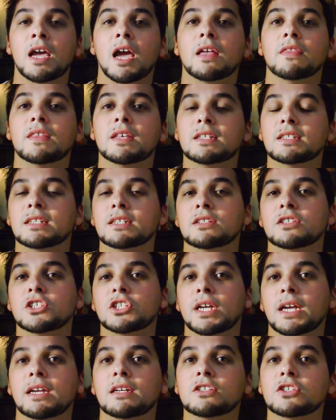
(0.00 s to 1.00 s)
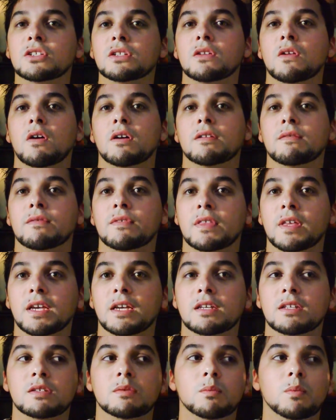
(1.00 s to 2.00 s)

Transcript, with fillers: And this can change a lot of things.